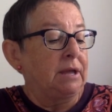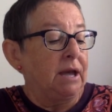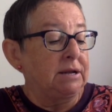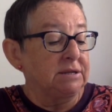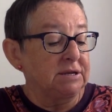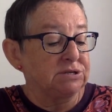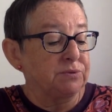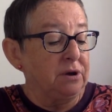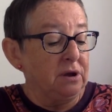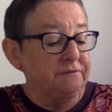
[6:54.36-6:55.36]
And in this
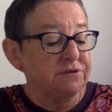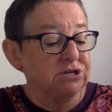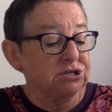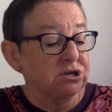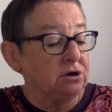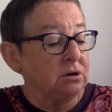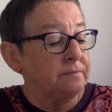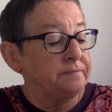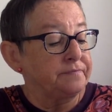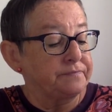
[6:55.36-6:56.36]
one, I've just got
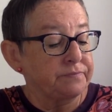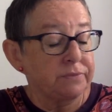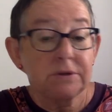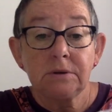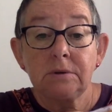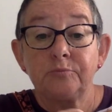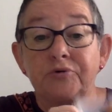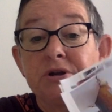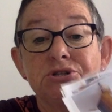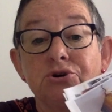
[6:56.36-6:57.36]

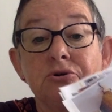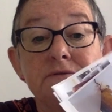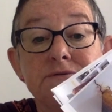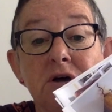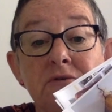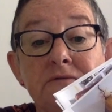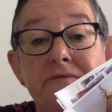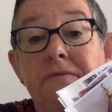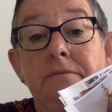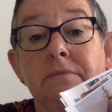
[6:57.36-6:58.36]
print-offs of
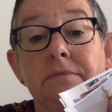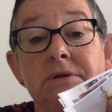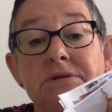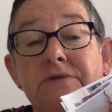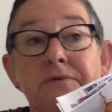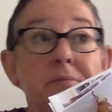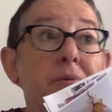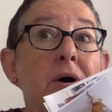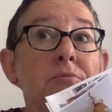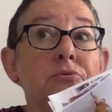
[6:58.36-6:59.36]
the different
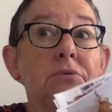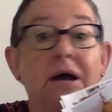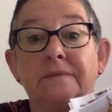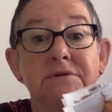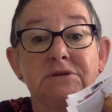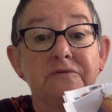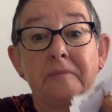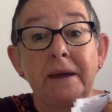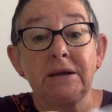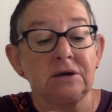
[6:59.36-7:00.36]
Bible covers I've
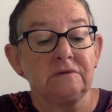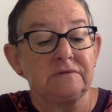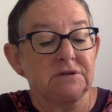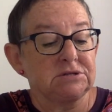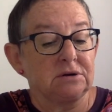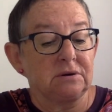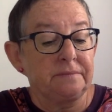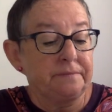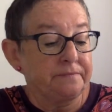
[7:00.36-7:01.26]
made over the time.